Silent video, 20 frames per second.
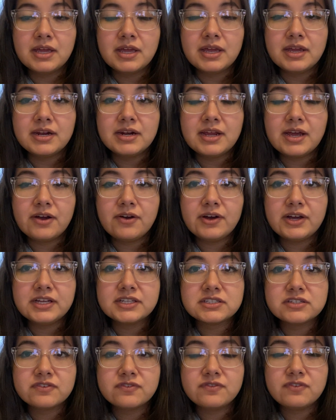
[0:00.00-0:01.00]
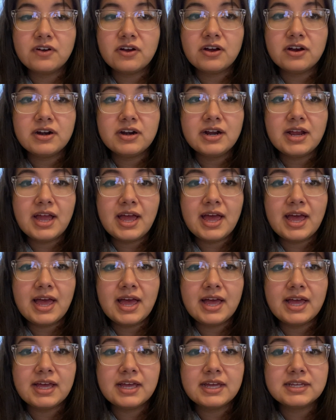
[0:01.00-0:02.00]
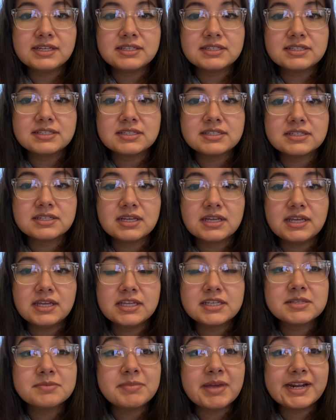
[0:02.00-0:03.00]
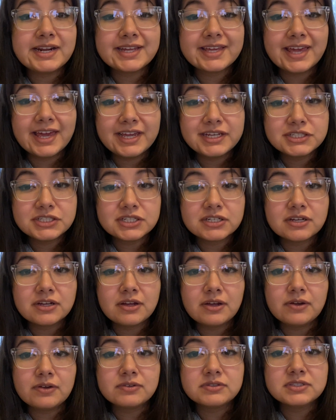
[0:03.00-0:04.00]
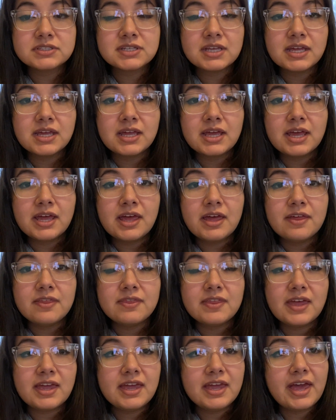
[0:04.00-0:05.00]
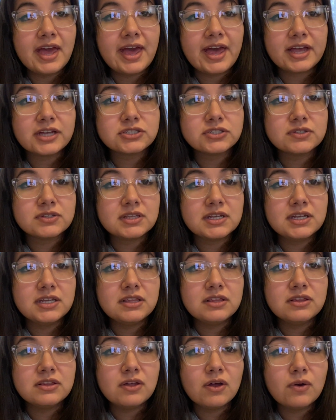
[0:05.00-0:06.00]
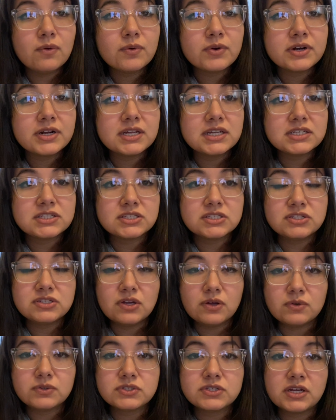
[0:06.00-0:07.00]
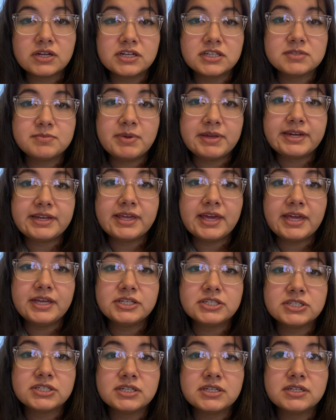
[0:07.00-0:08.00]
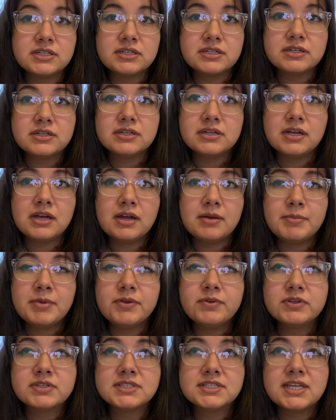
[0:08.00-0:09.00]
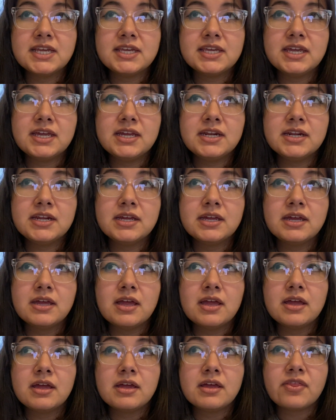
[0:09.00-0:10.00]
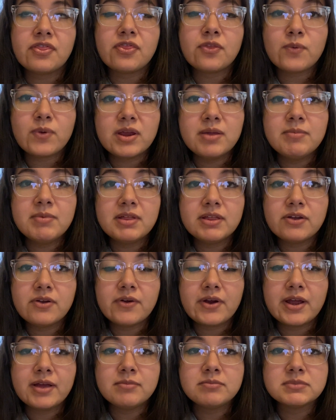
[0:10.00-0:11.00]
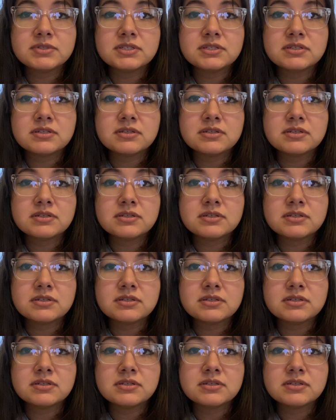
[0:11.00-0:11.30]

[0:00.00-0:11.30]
Now, as far as his medication goes, they actually lowered his dose on his medication. He was taking 3 milligrams